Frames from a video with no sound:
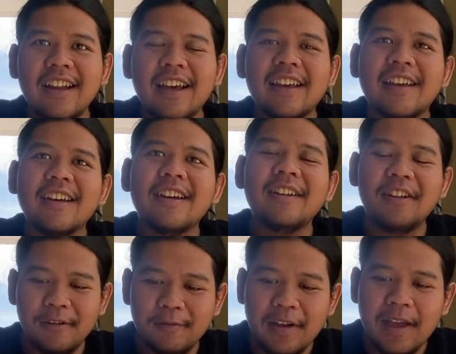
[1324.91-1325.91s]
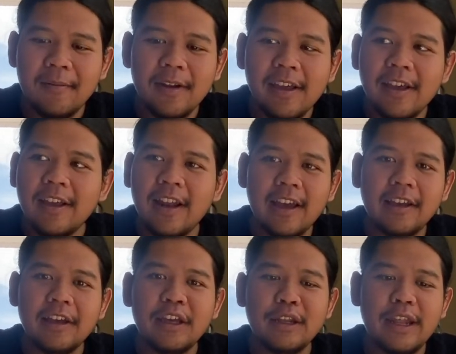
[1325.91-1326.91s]
Like the family, like
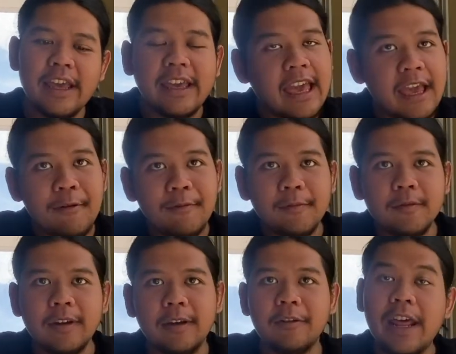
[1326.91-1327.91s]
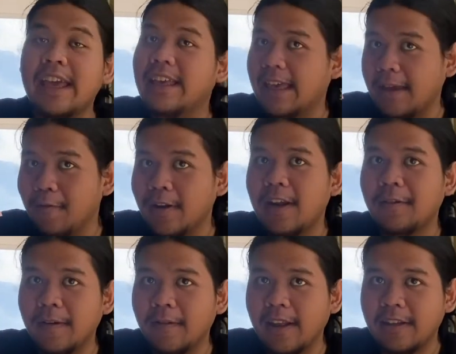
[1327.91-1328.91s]
they came with their
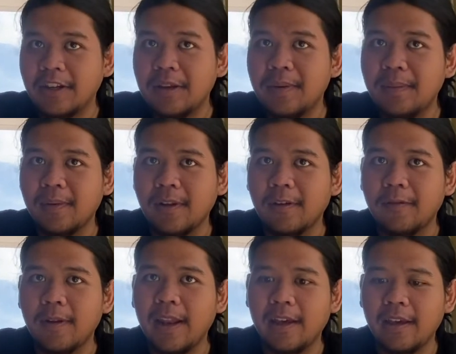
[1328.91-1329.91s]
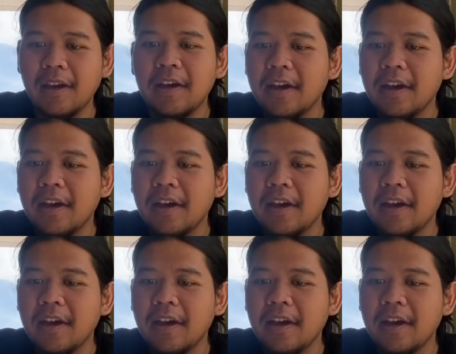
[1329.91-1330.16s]
family, like 3 people over, like